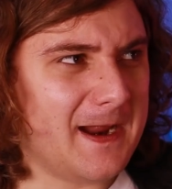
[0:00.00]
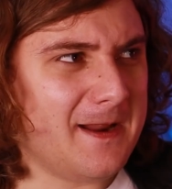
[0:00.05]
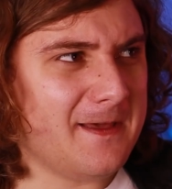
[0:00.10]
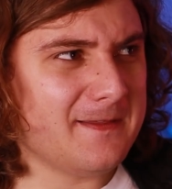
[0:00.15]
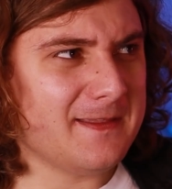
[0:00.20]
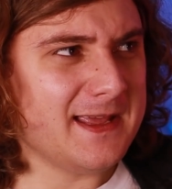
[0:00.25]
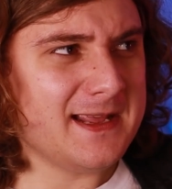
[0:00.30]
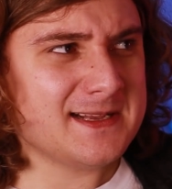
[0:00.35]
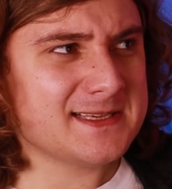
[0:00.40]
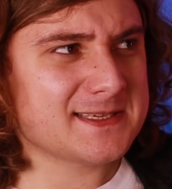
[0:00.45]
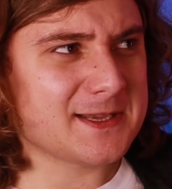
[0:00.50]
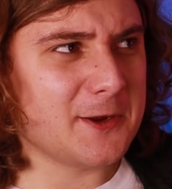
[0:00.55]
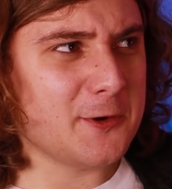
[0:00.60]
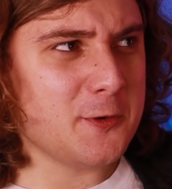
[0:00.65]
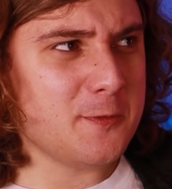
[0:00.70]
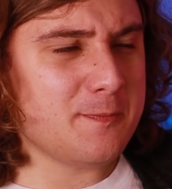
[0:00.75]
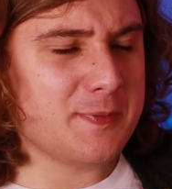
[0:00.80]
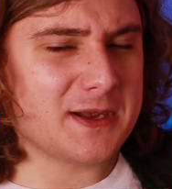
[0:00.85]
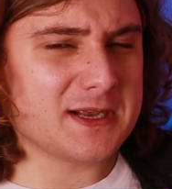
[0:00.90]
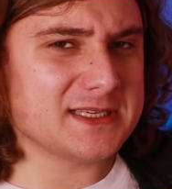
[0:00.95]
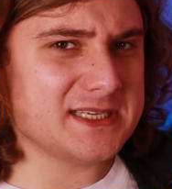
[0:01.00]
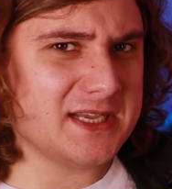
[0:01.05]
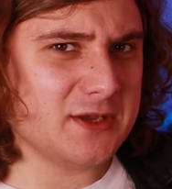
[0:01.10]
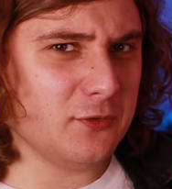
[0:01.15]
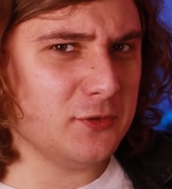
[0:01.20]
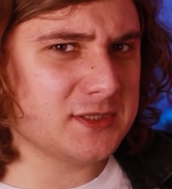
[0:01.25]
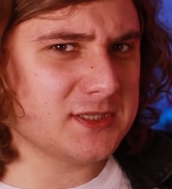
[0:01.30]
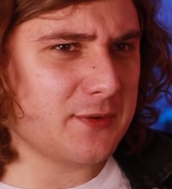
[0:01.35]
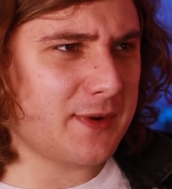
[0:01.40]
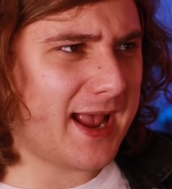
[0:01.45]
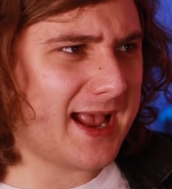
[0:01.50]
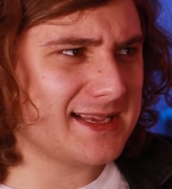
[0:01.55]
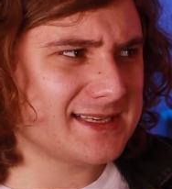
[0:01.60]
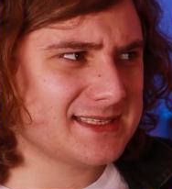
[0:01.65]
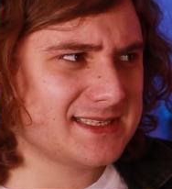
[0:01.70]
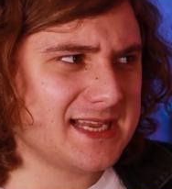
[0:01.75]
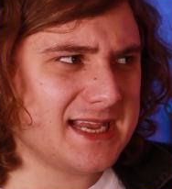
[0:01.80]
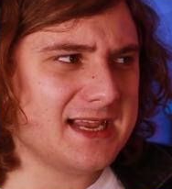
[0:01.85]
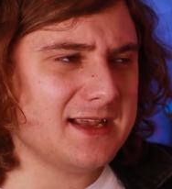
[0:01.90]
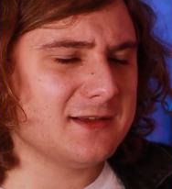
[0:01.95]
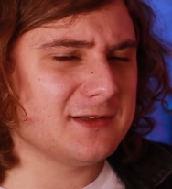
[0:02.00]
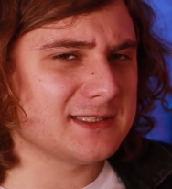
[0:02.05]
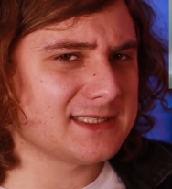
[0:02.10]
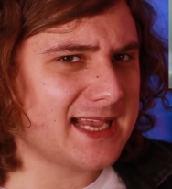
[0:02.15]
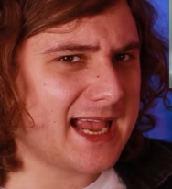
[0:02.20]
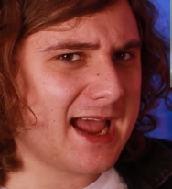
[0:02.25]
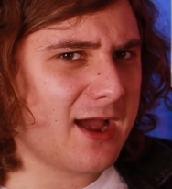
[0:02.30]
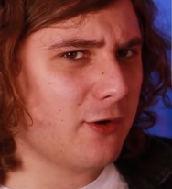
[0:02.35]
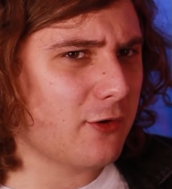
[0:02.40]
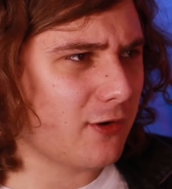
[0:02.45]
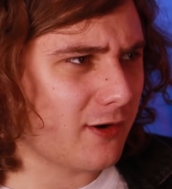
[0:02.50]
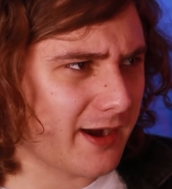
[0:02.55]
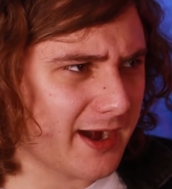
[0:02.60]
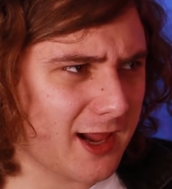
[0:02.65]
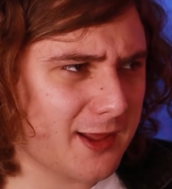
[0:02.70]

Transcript: I don't think so, because he also has Tingle Tower,